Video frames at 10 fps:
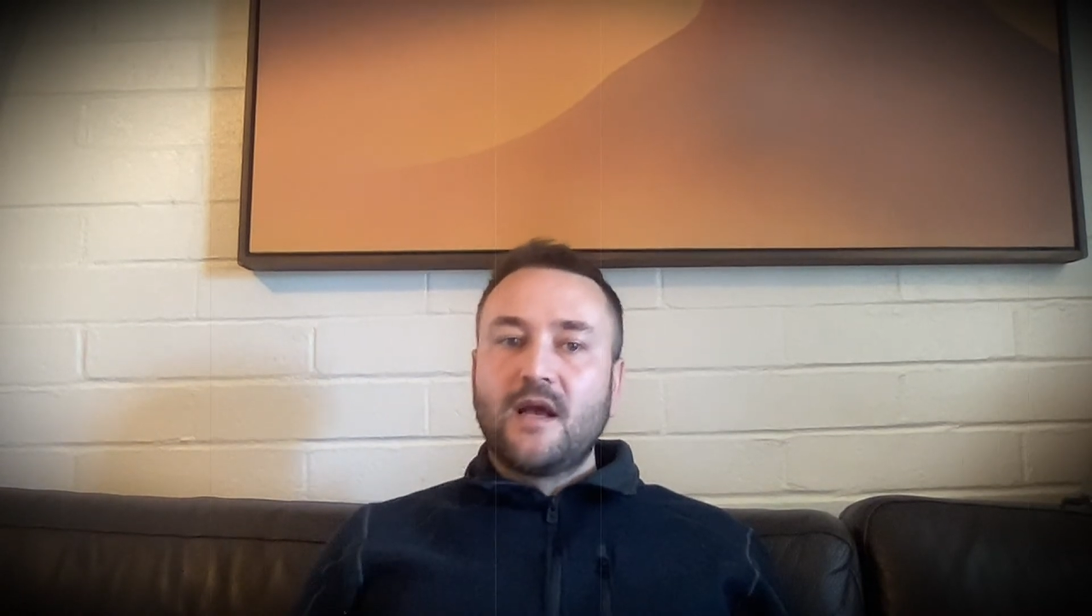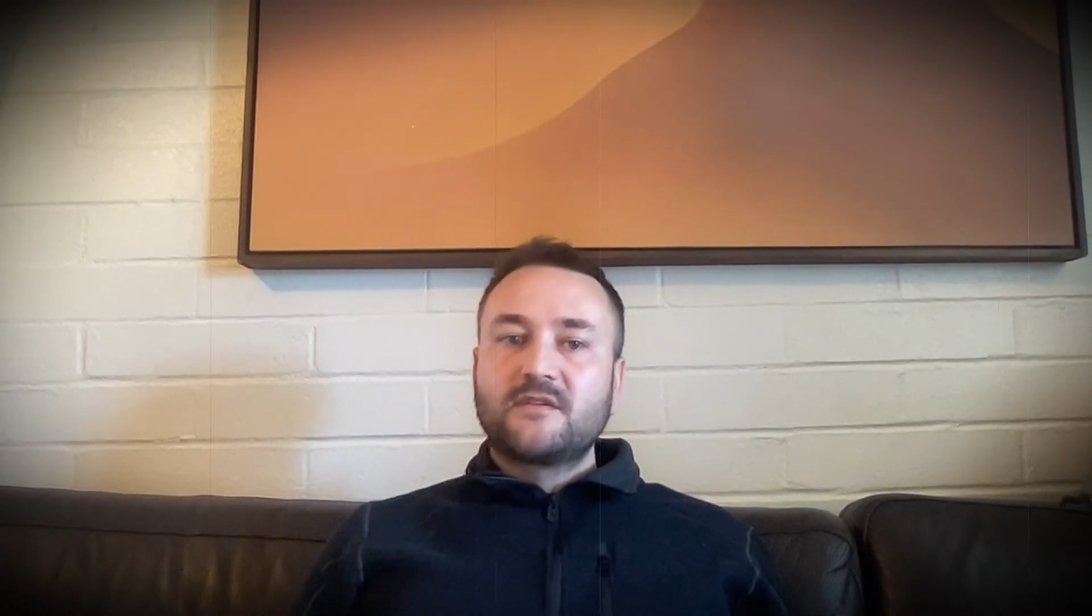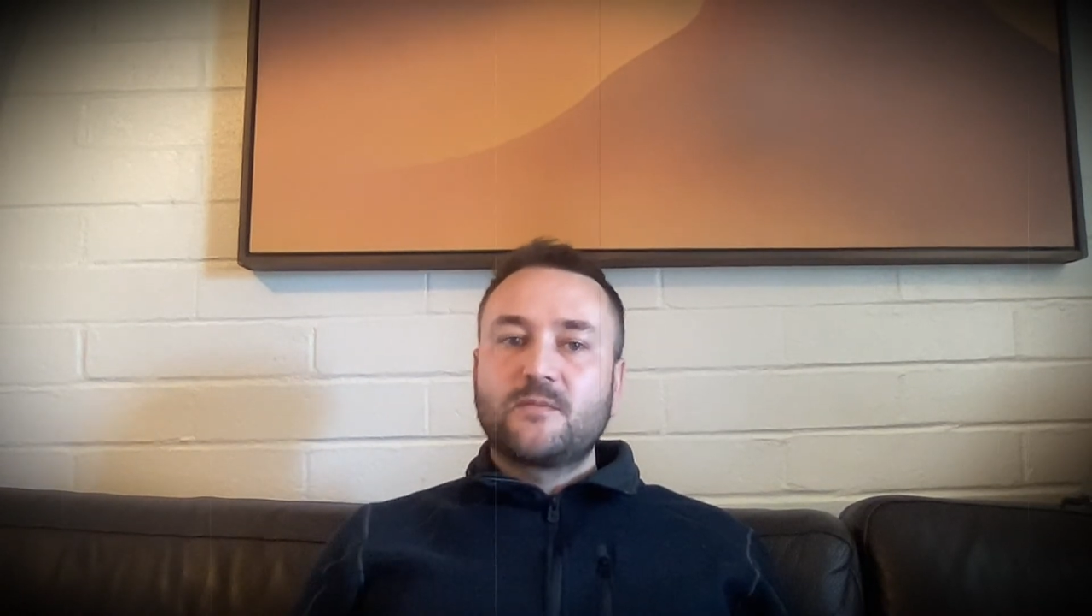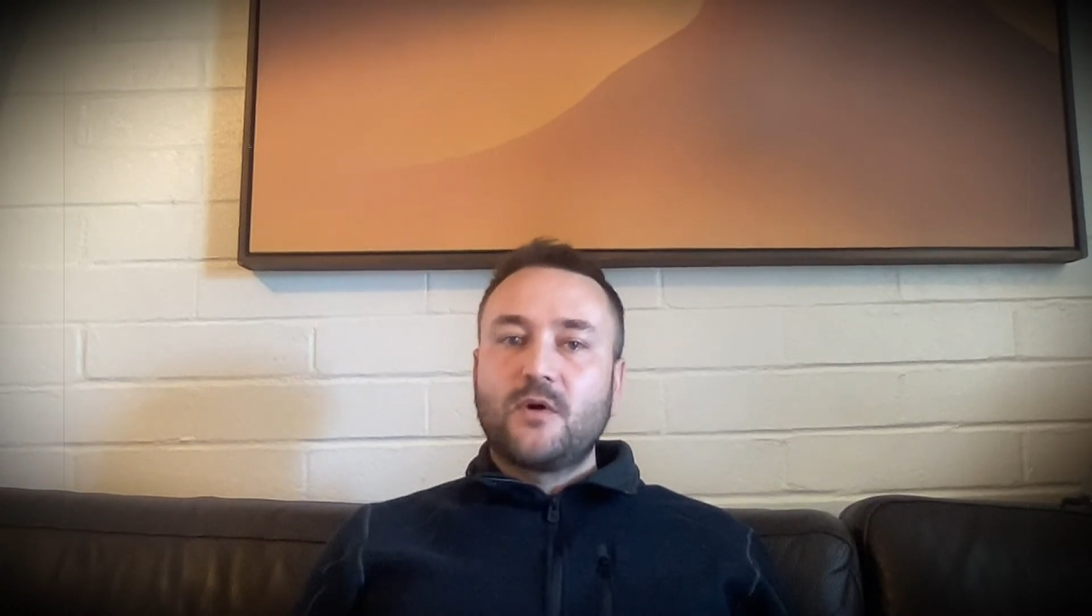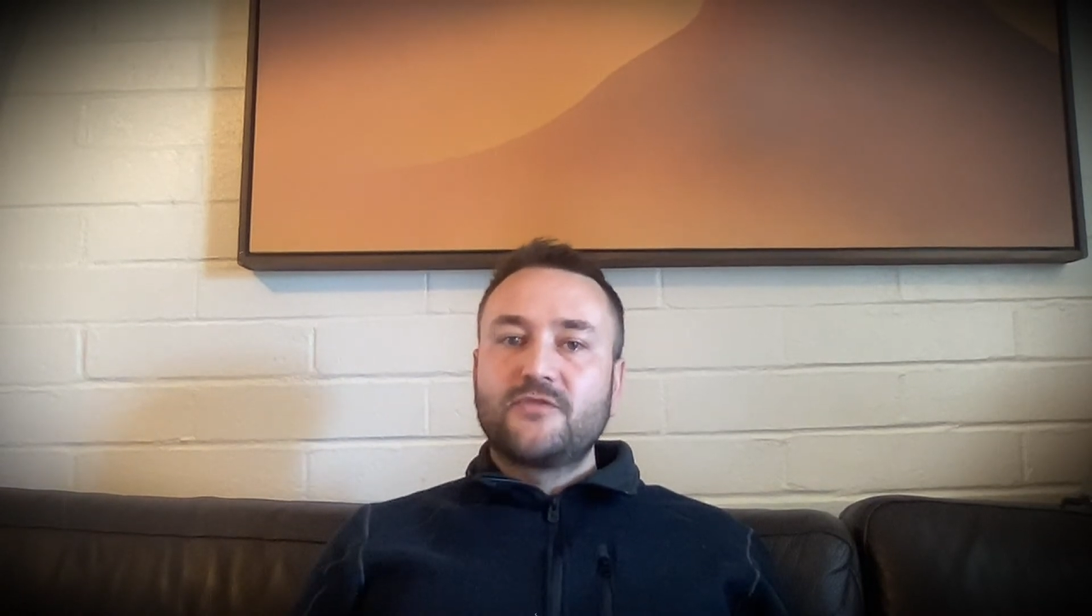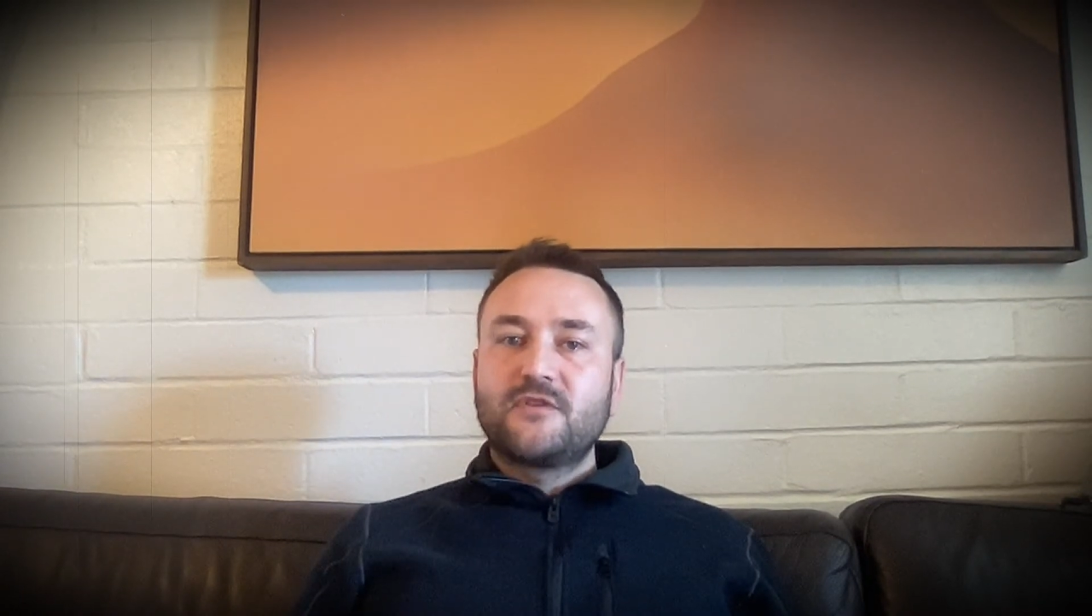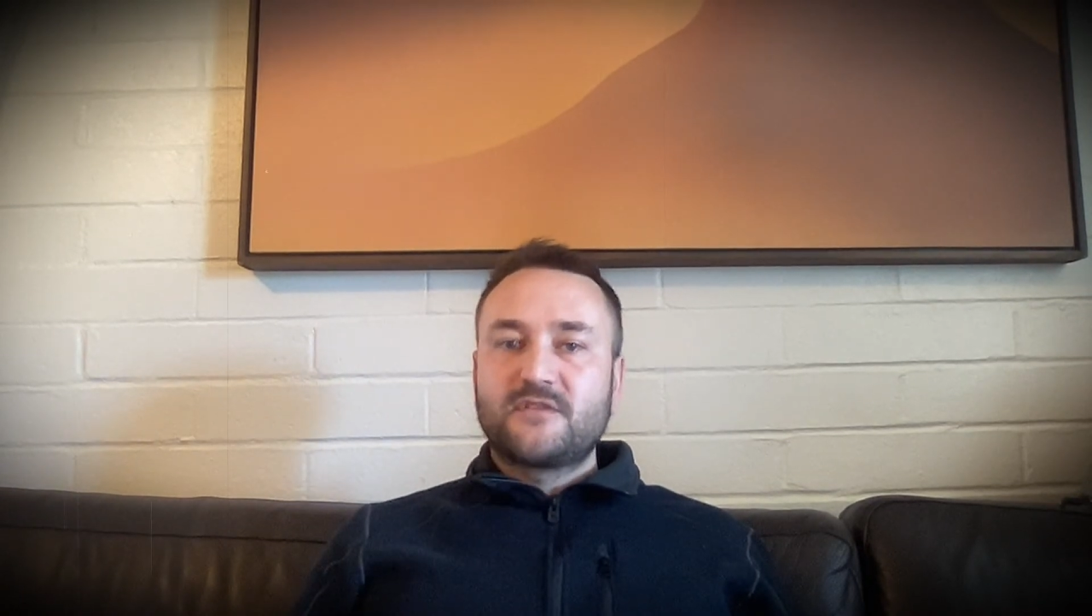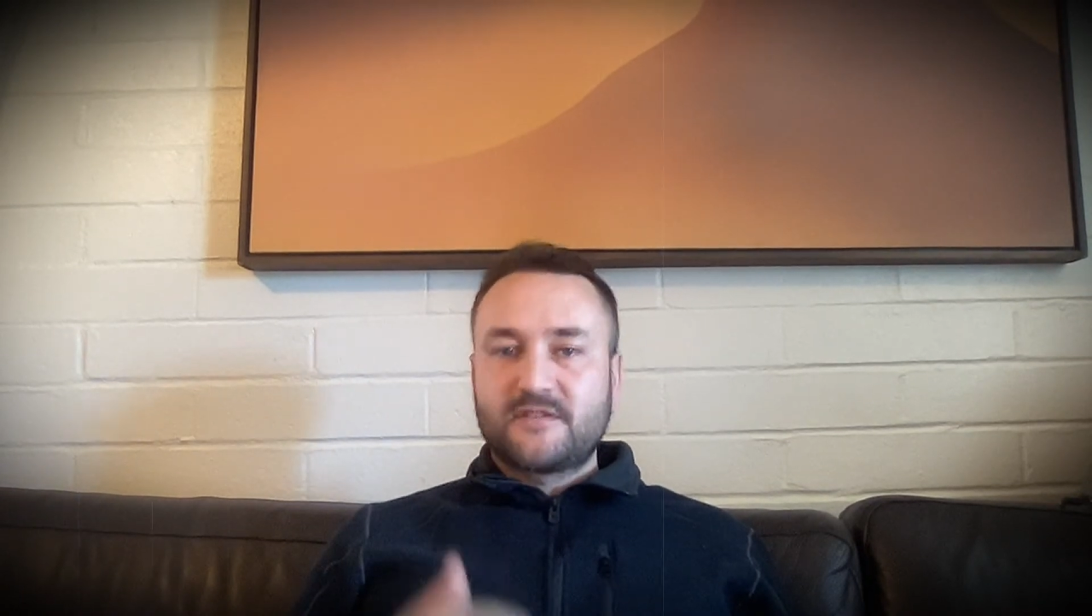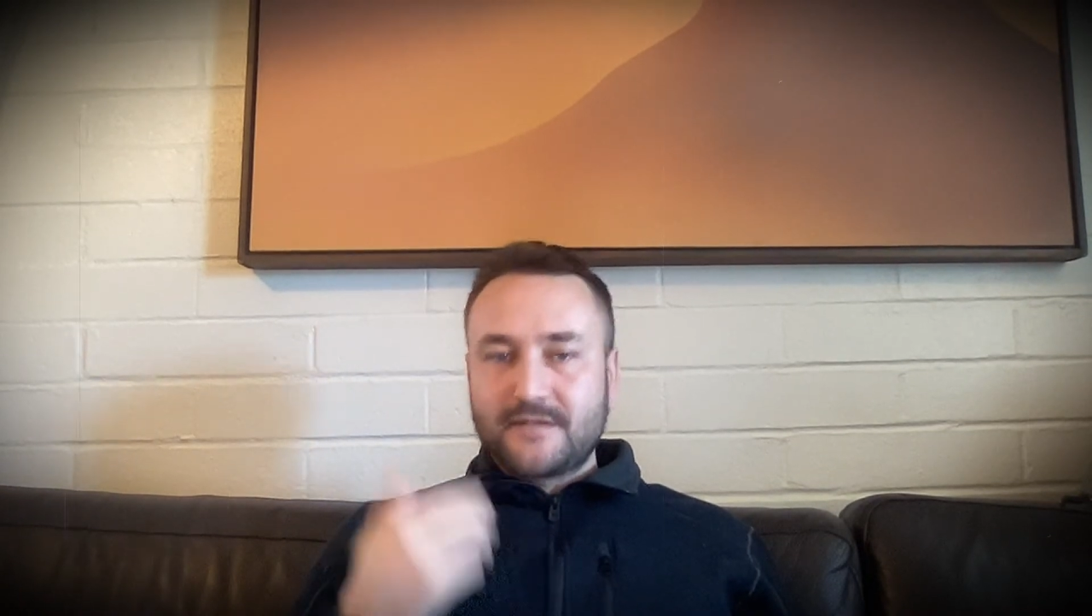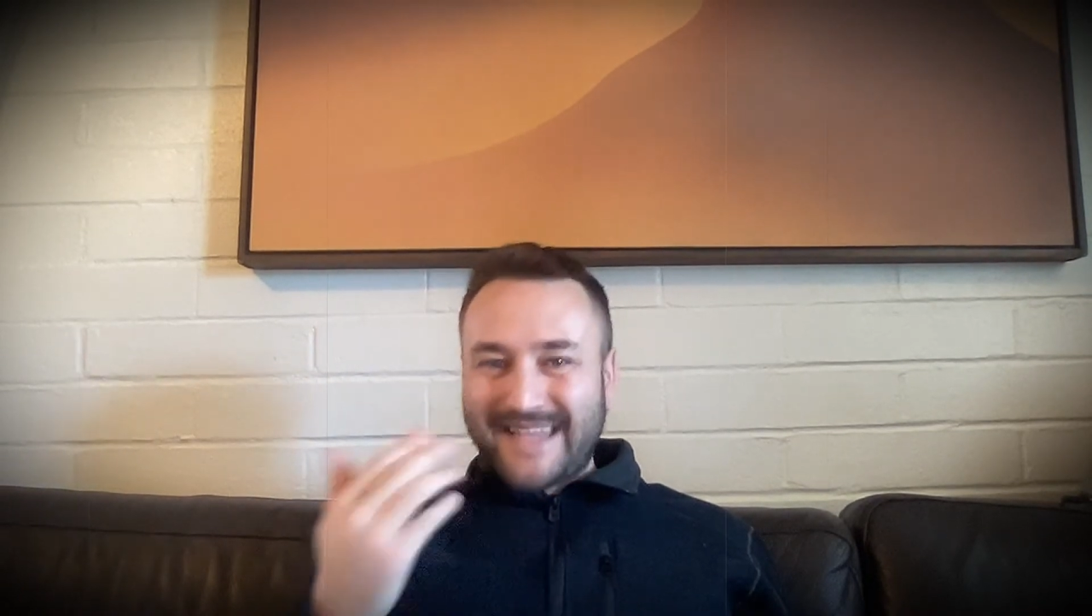as opposed to
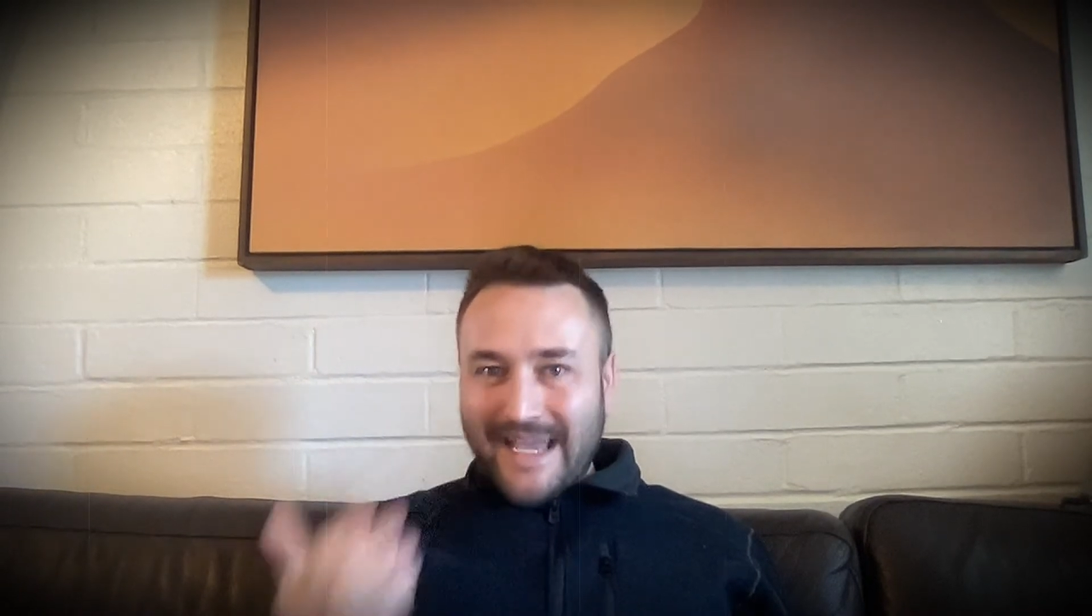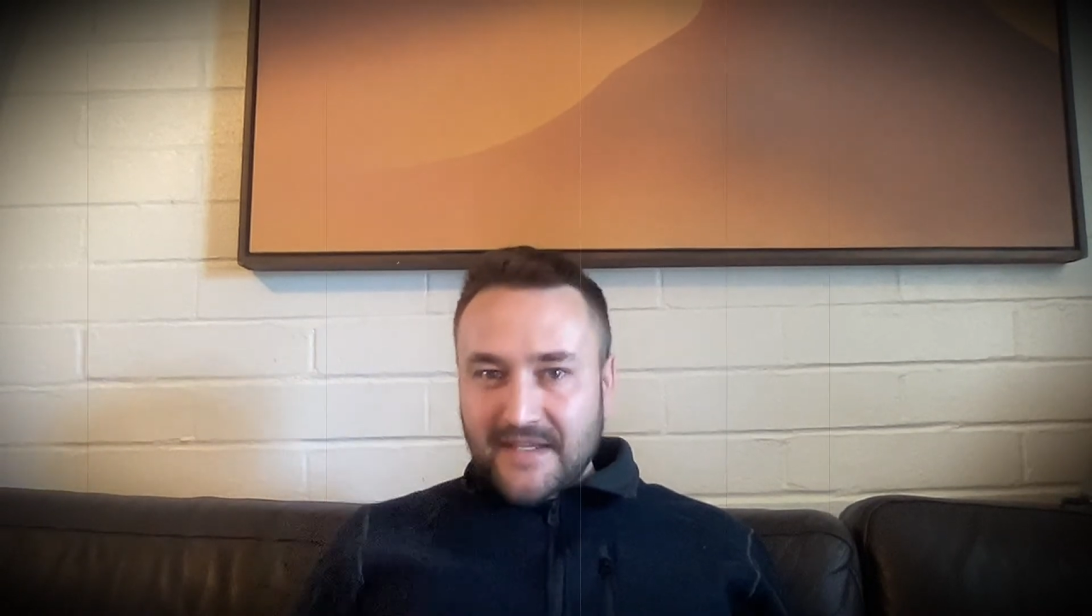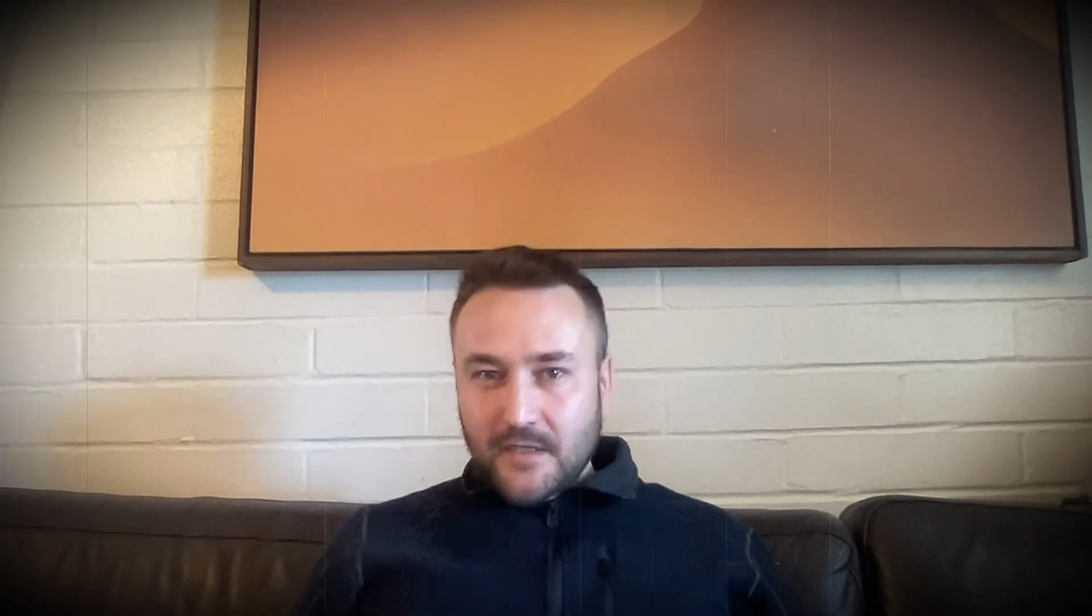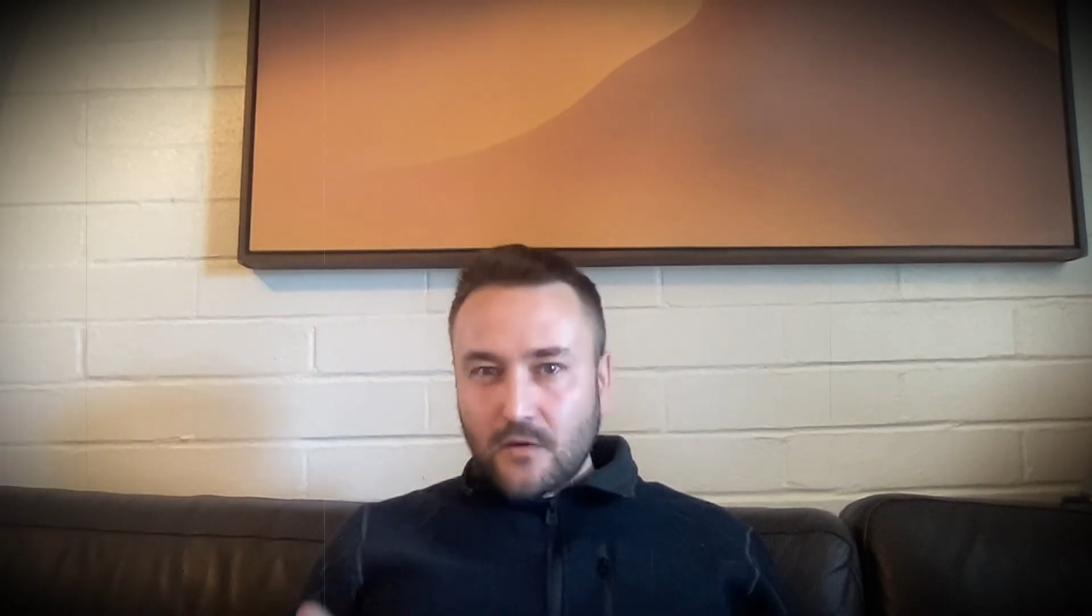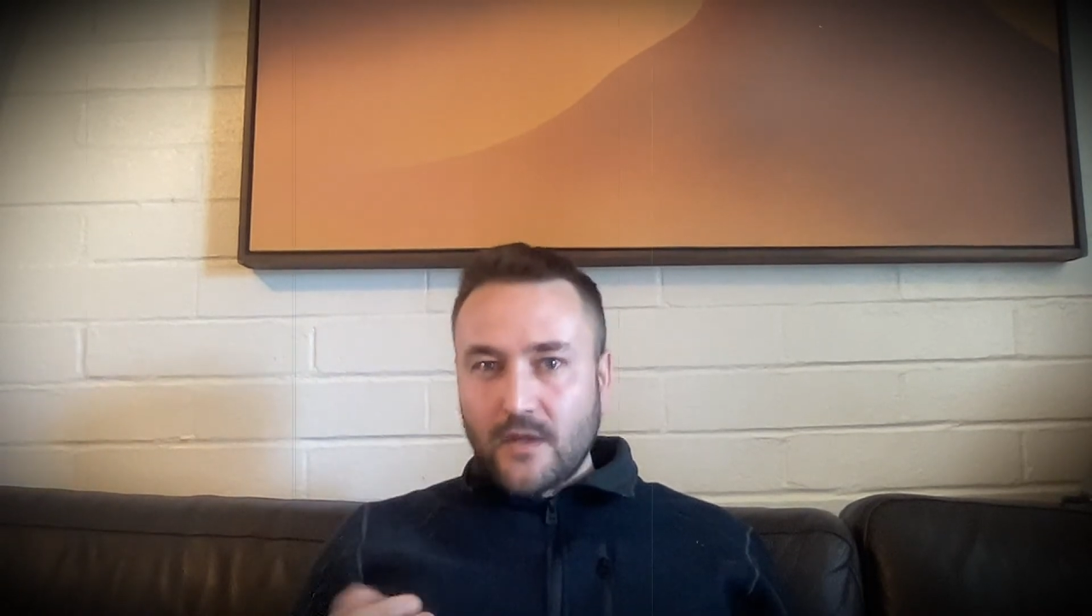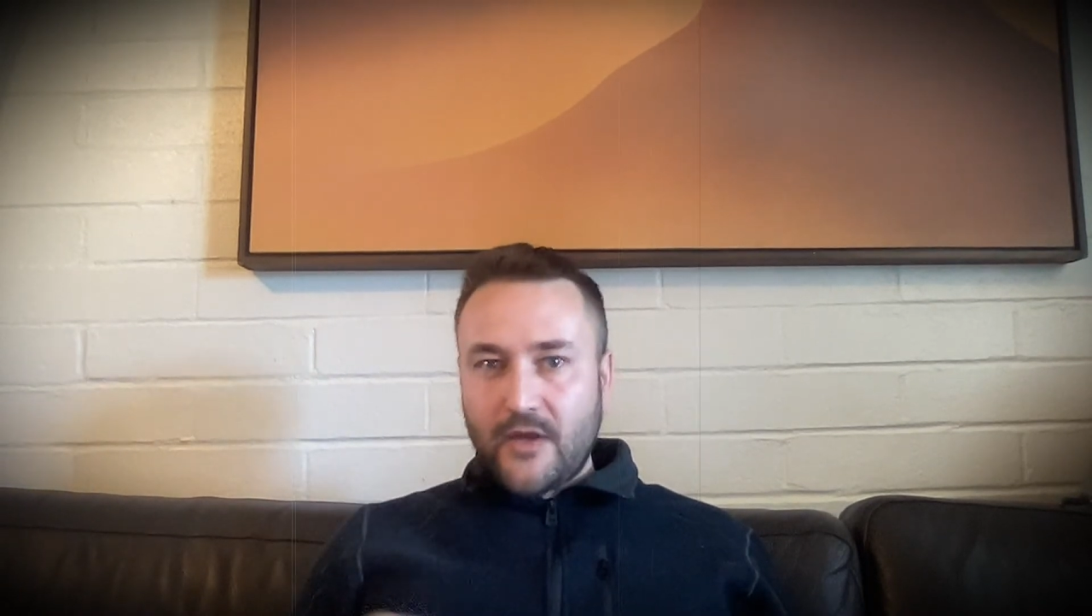just a technical